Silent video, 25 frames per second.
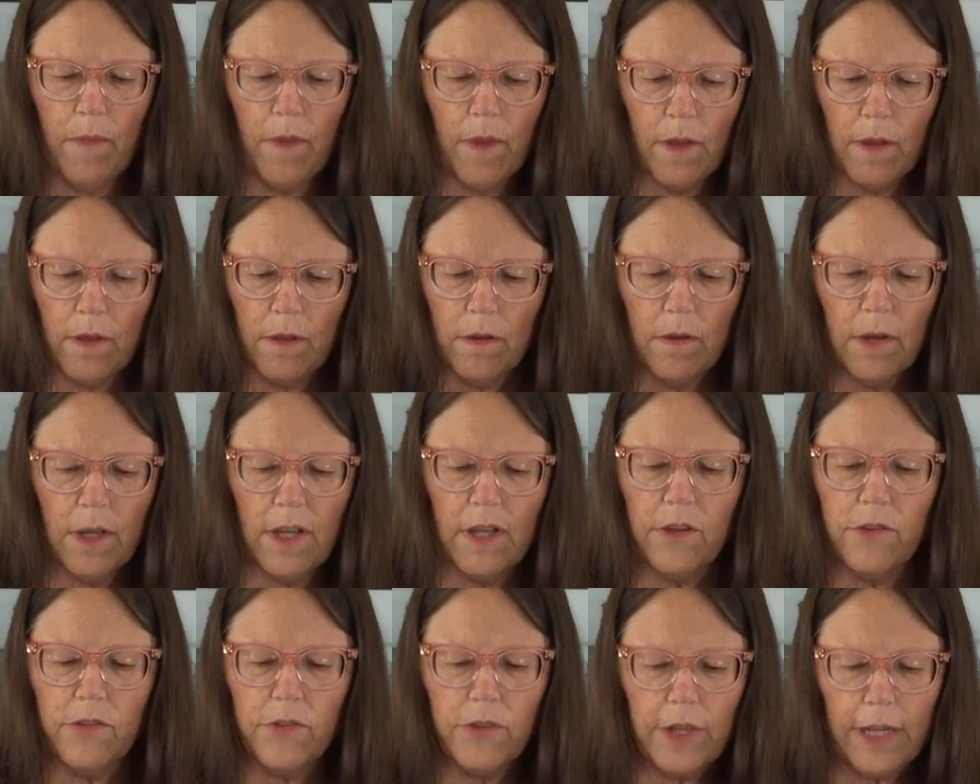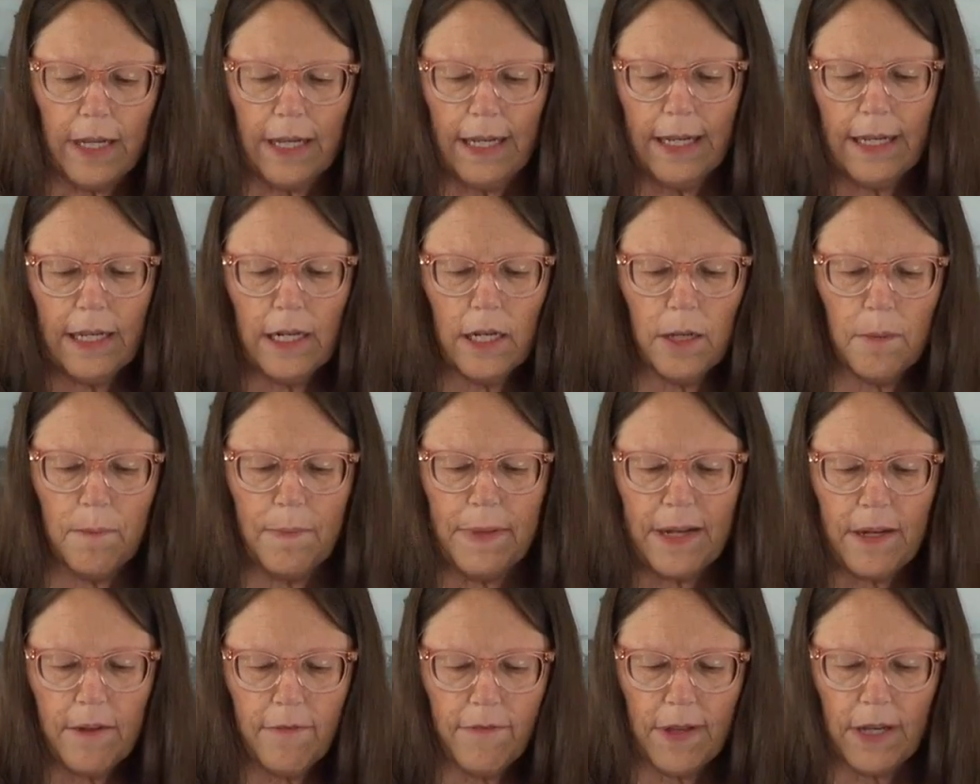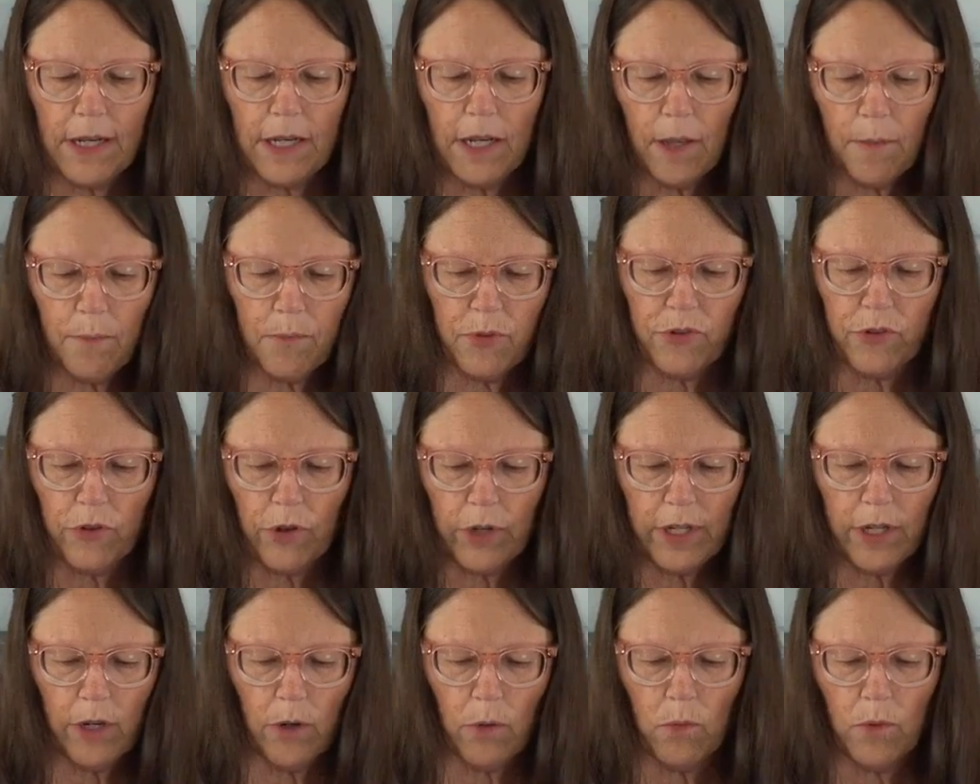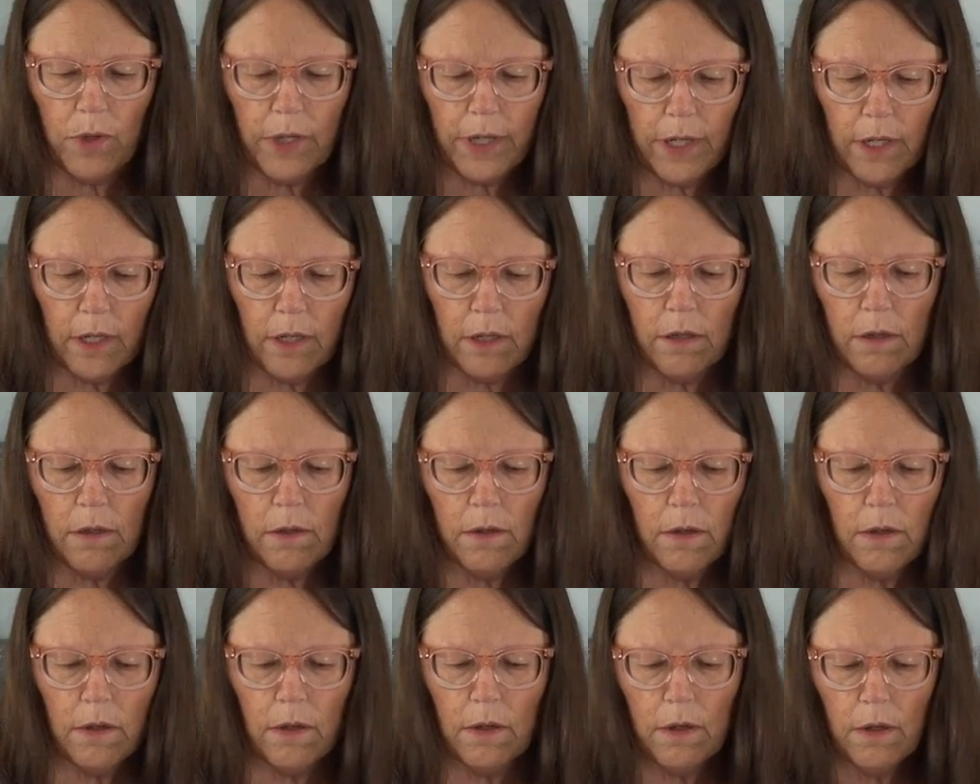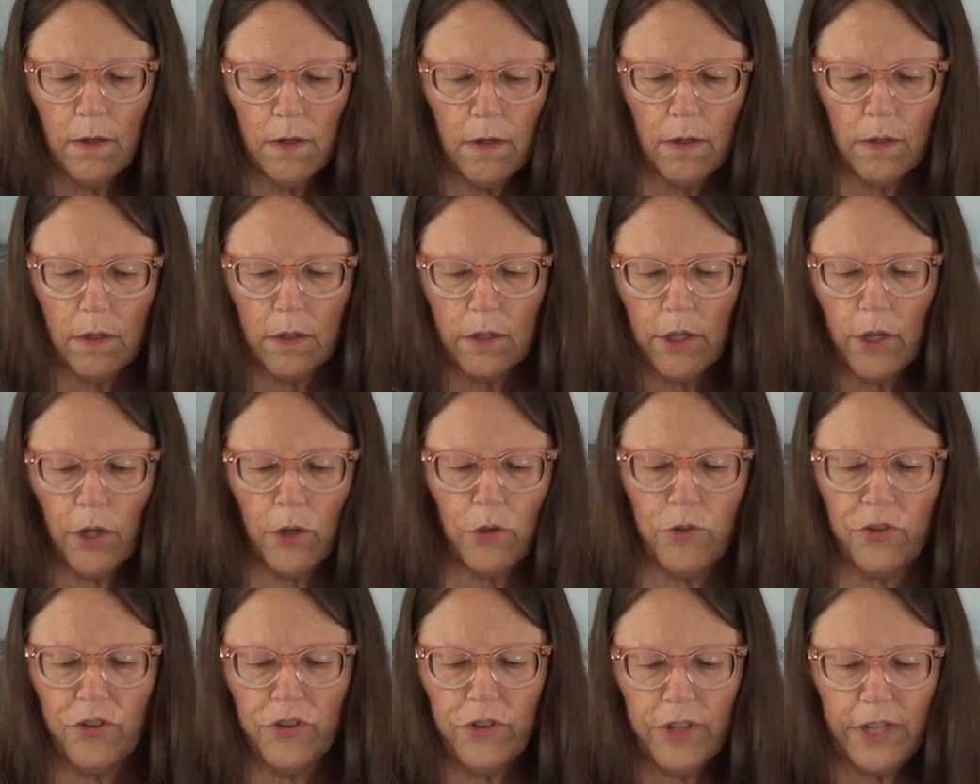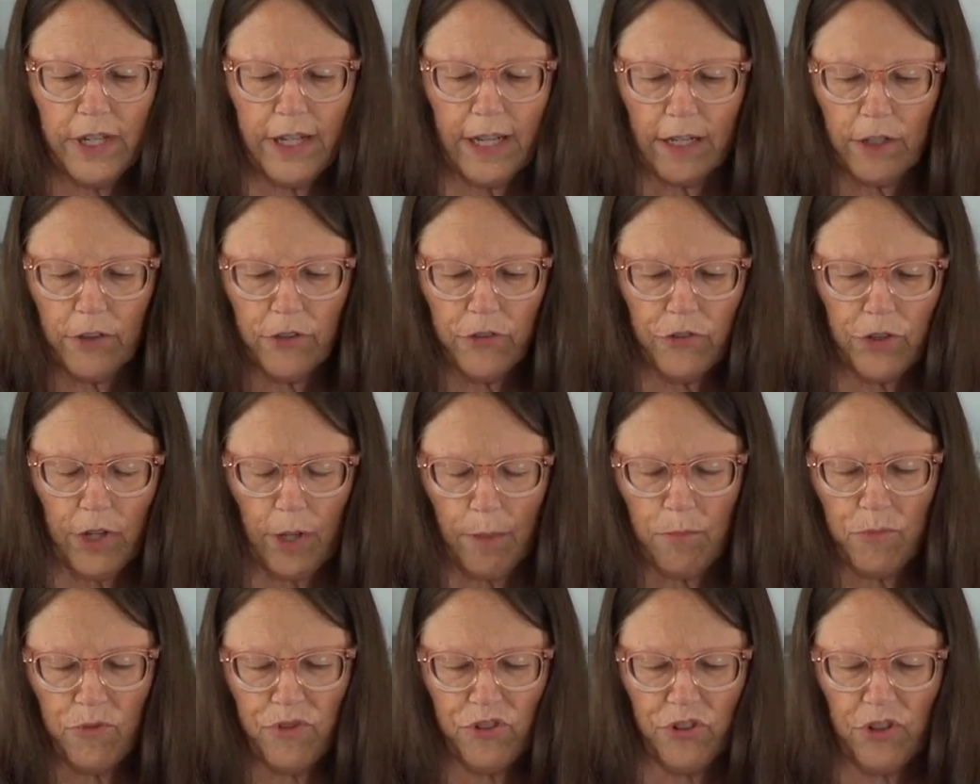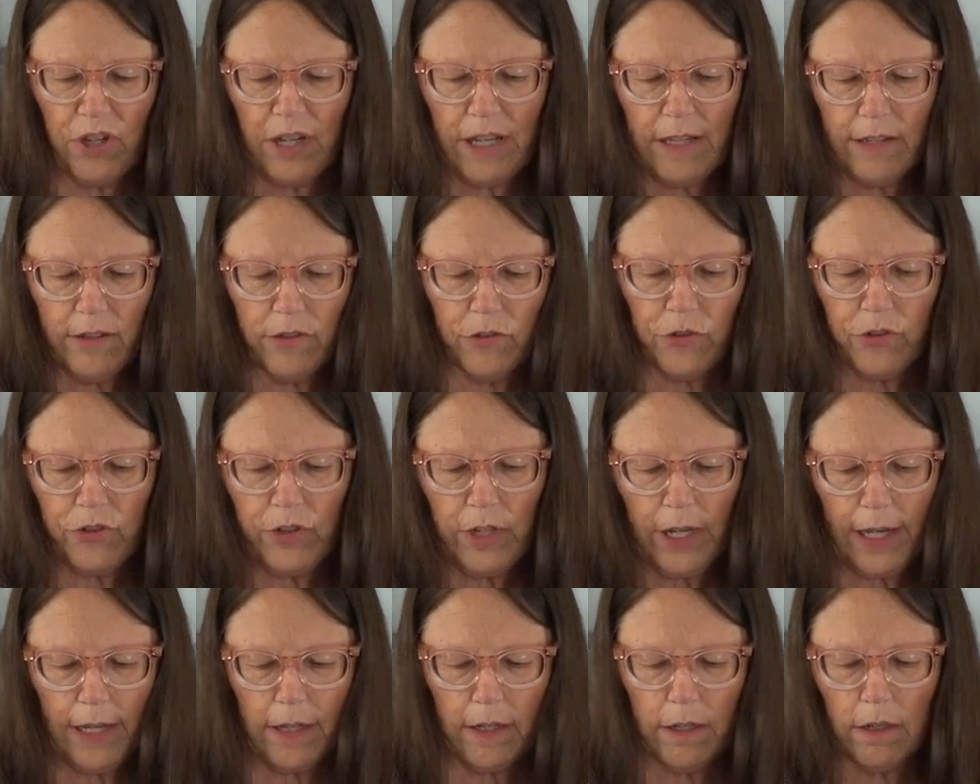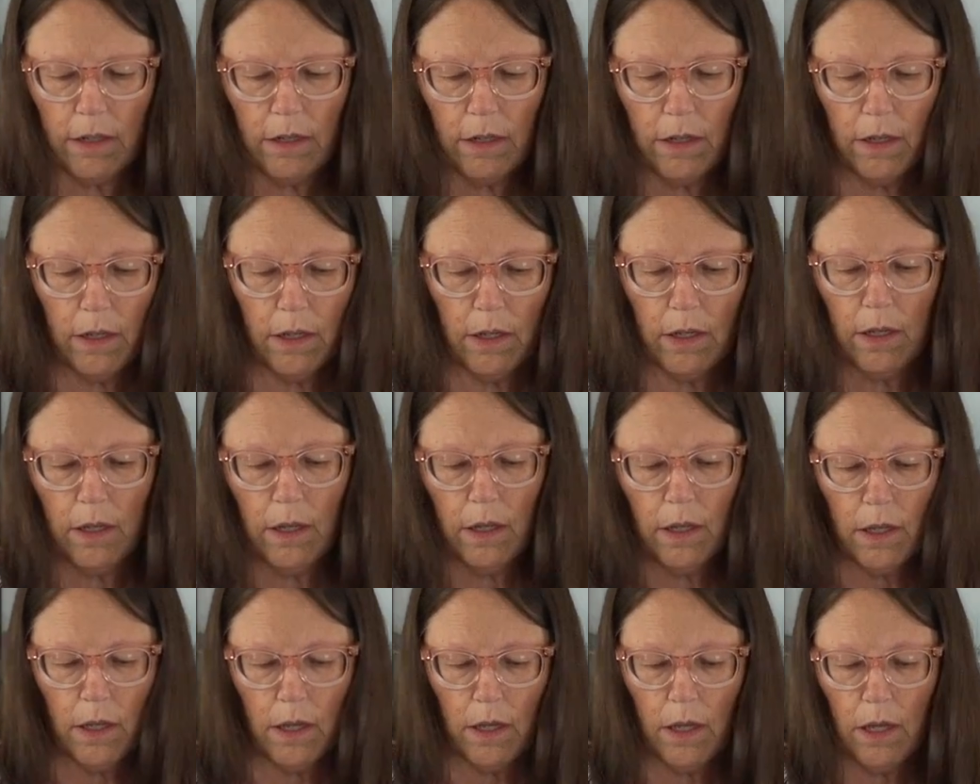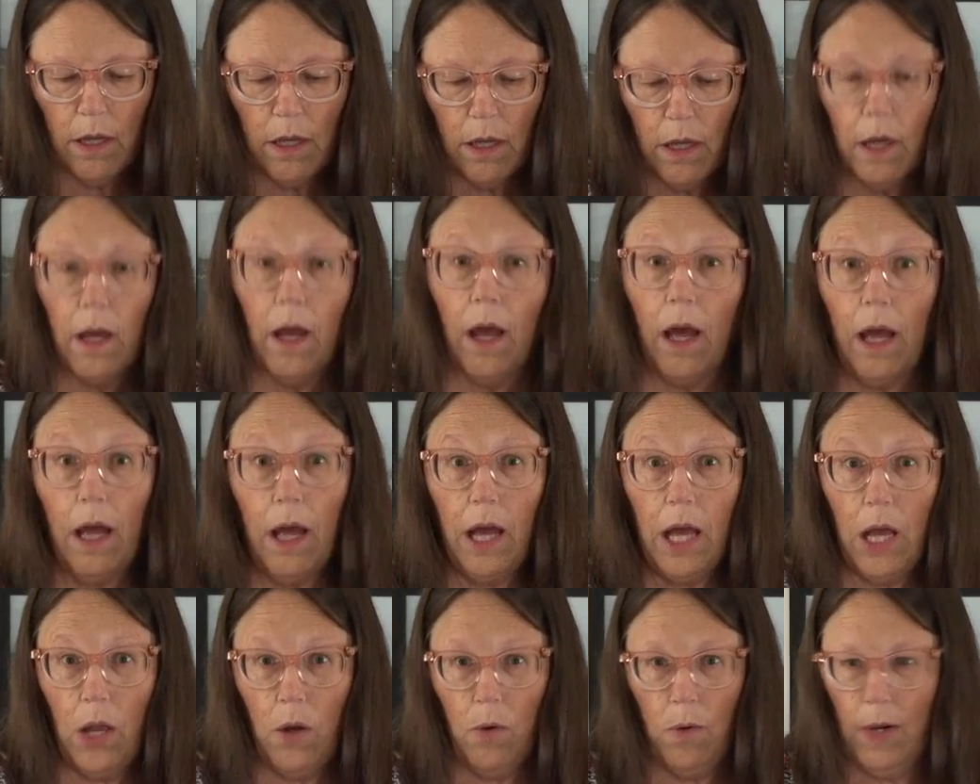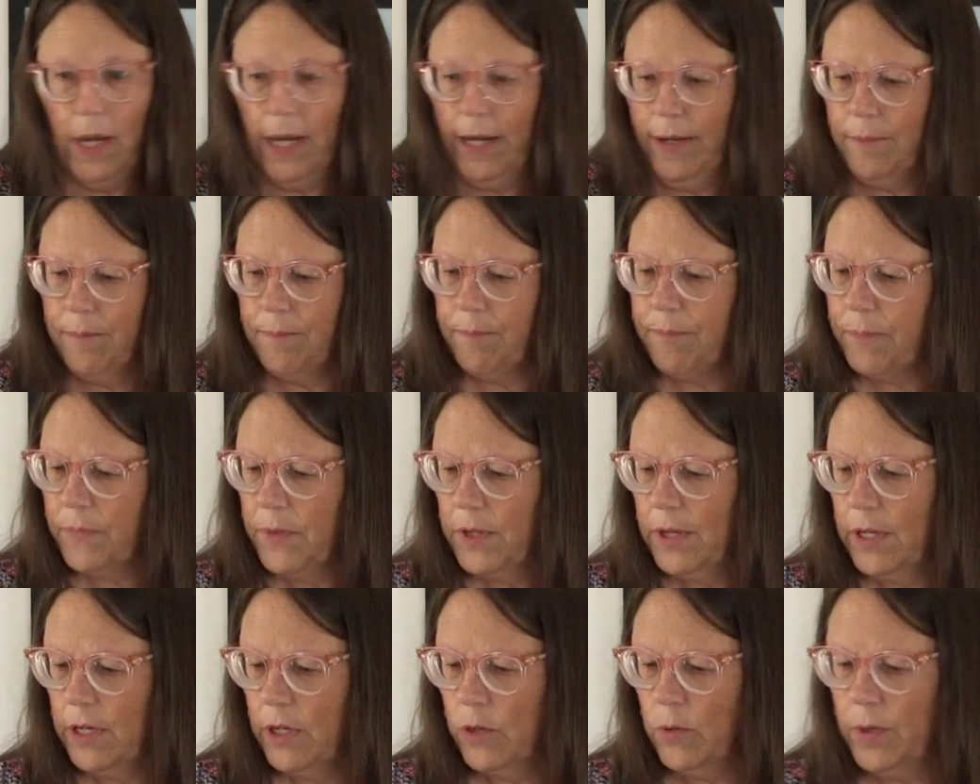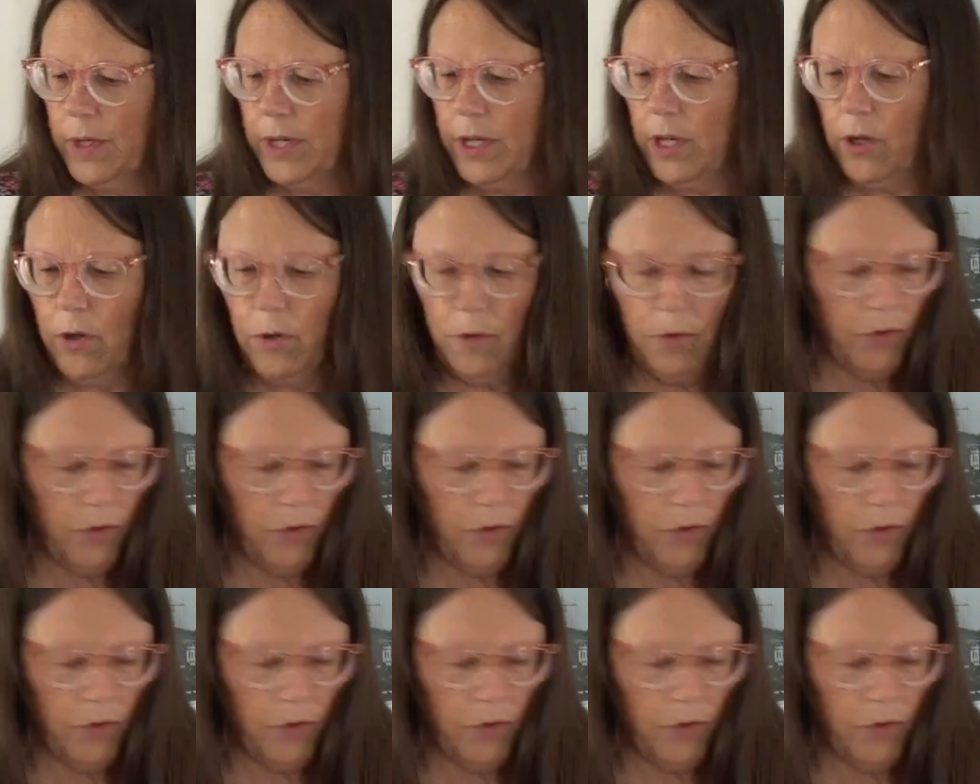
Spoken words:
I see a little bit of a lump, so I don't want to go to the next step just yet. All right, here we go.